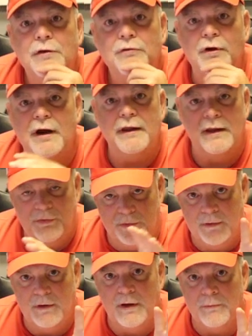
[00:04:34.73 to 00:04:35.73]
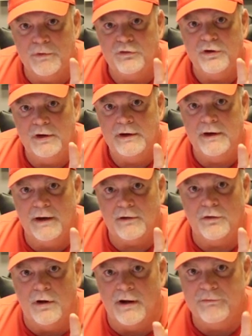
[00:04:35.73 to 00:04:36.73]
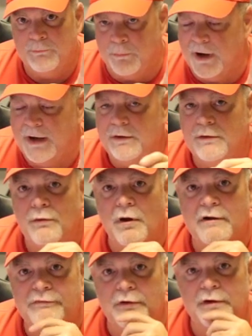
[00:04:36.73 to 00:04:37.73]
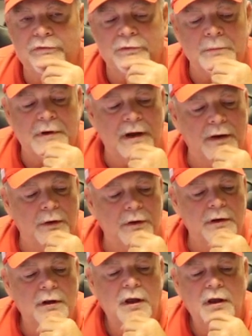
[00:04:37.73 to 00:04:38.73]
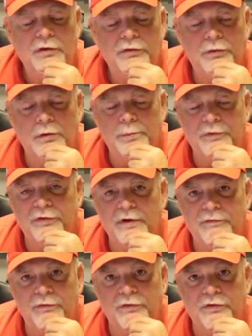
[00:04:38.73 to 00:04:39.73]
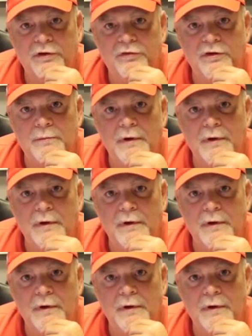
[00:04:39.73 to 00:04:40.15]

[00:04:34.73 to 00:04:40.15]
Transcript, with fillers: trying to get the uh, machine kicked off, brand new offering from Kioti, zero percent for sixty